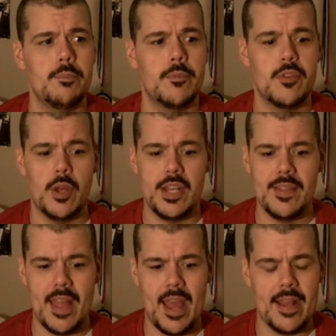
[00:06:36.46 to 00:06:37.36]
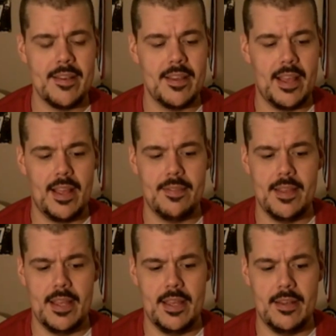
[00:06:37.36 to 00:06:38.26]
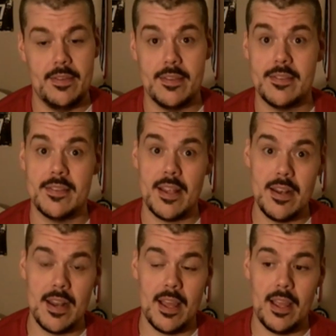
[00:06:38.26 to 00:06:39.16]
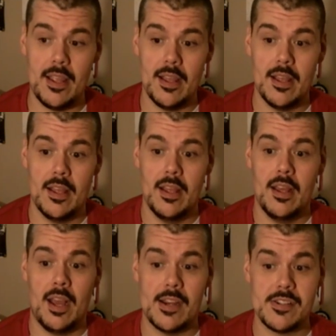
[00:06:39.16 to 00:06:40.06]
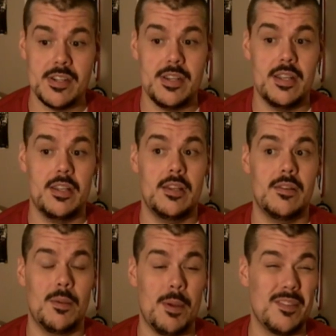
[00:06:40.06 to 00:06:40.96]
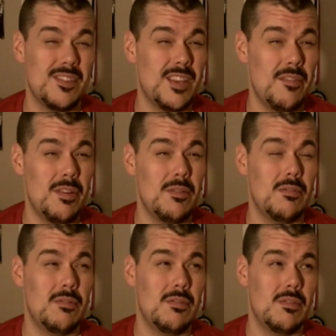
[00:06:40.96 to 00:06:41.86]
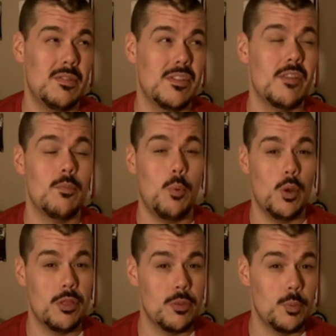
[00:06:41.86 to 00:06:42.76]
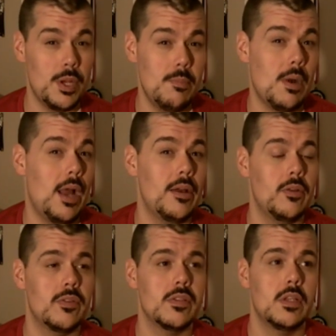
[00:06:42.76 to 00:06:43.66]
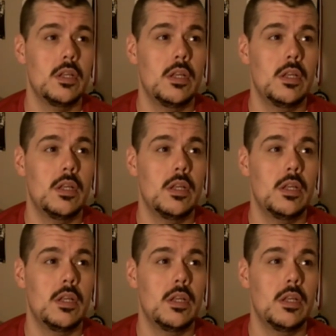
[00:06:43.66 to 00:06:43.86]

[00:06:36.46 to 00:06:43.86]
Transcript: So I did that, and then this Sunday, I actually did about 7.3 miles.